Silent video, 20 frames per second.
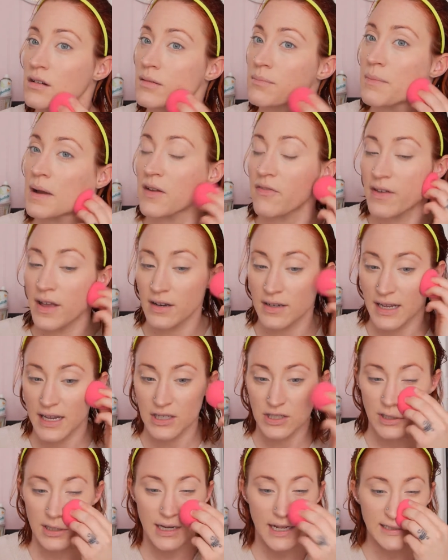my
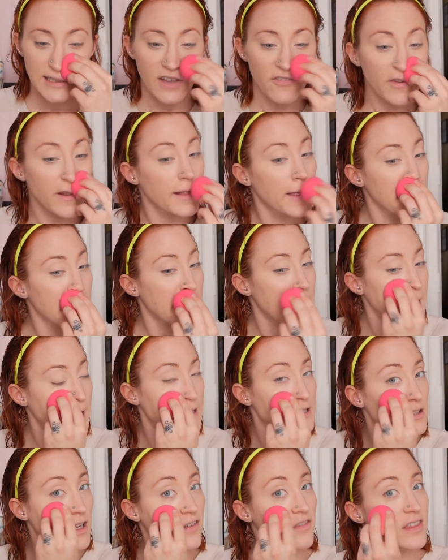foundation because I feel like it
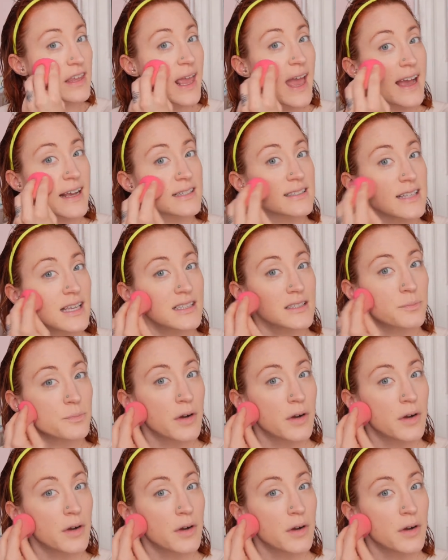gets off the excess